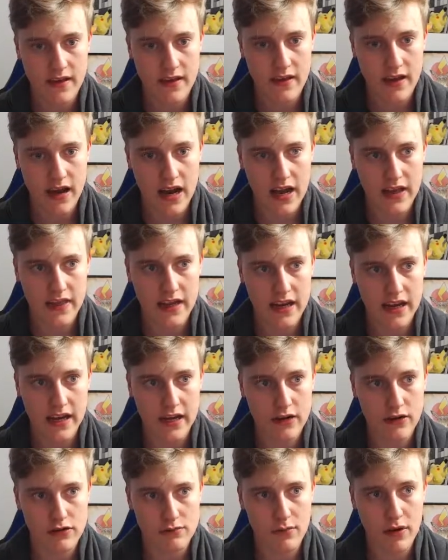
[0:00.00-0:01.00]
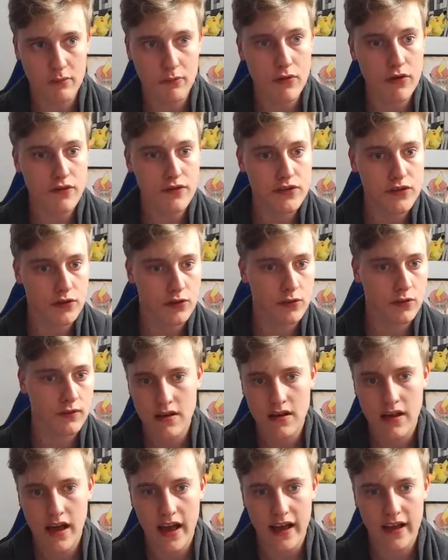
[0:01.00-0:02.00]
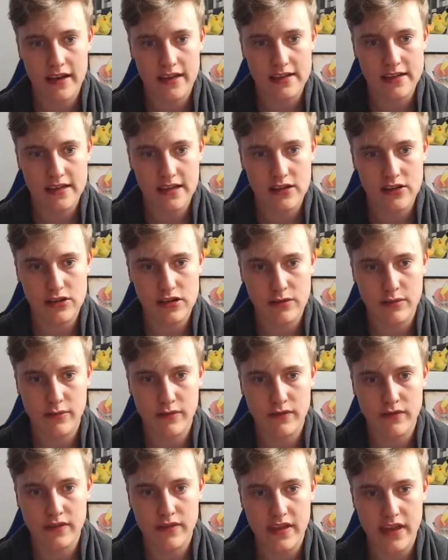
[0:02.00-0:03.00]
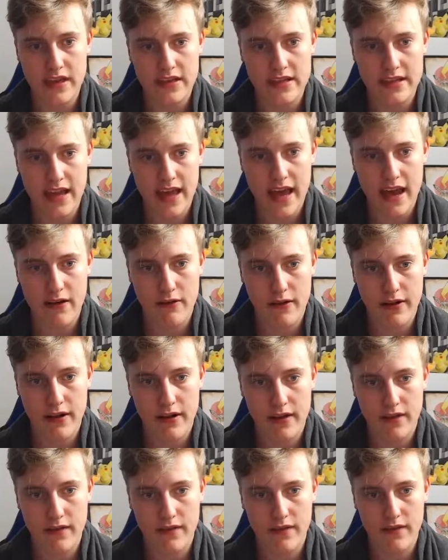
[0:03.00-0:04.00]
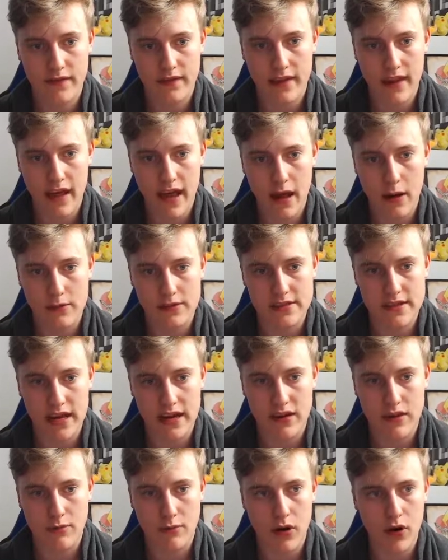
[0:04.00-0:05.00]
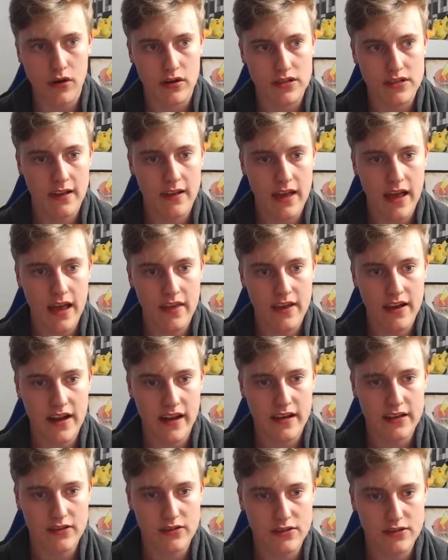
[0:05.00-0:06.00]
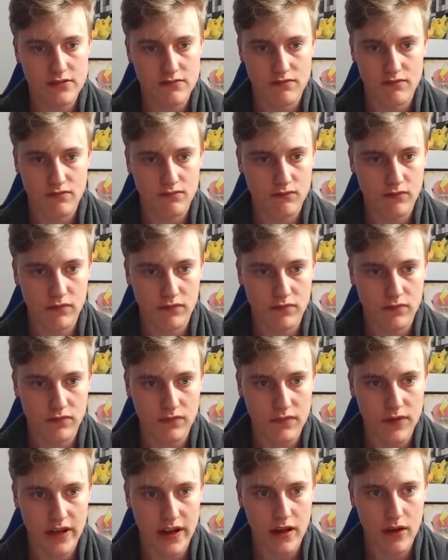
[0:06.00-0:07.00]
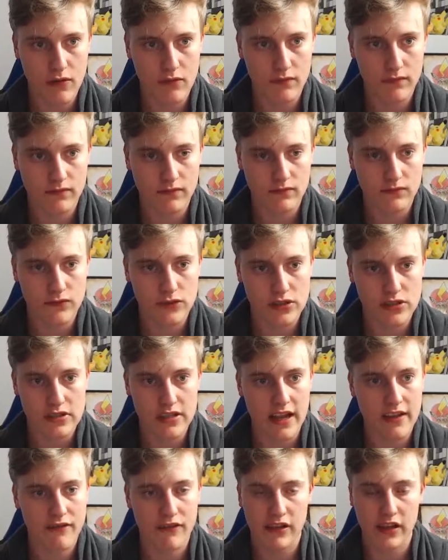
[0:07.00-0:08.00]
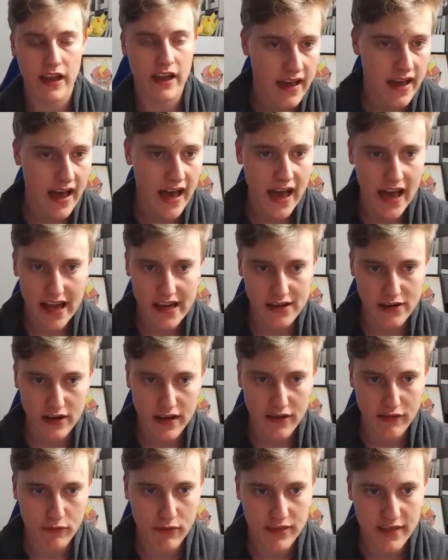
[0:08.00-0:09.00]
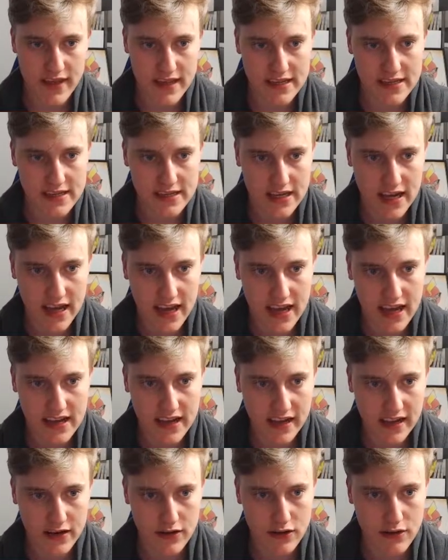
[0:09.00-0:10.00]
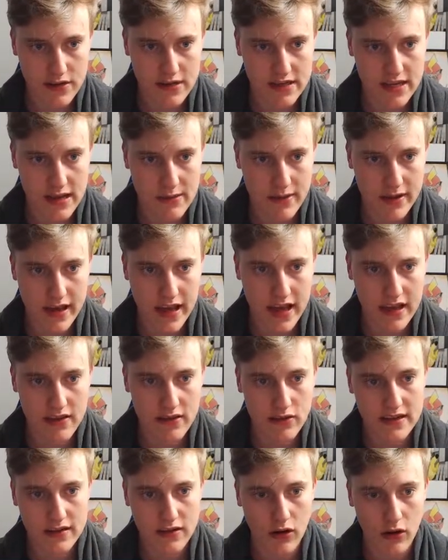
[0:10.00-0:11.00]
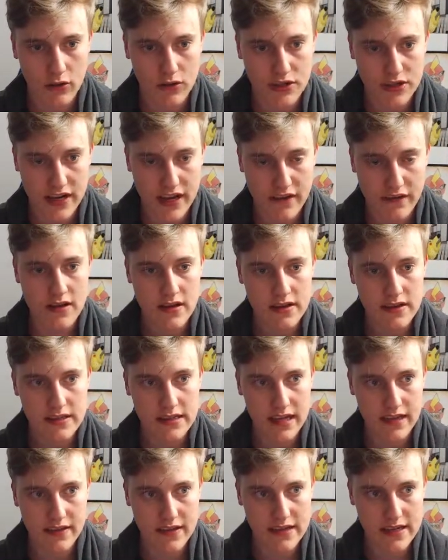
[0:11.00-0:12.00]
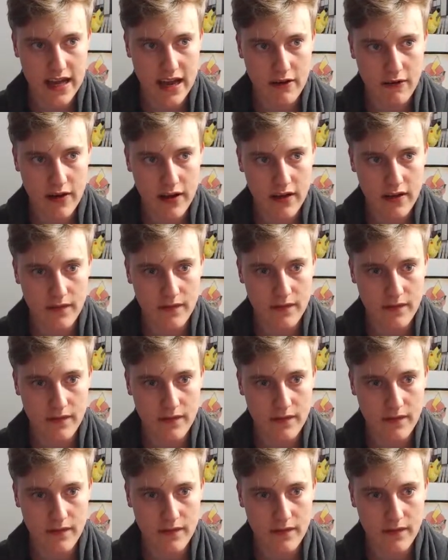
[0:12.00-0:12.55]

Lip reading: and then I can use my move tool. I can essentially move this area outside of the box, and then I can just, just left click and you're left with this. And I can do the same again, hold shift, select this area,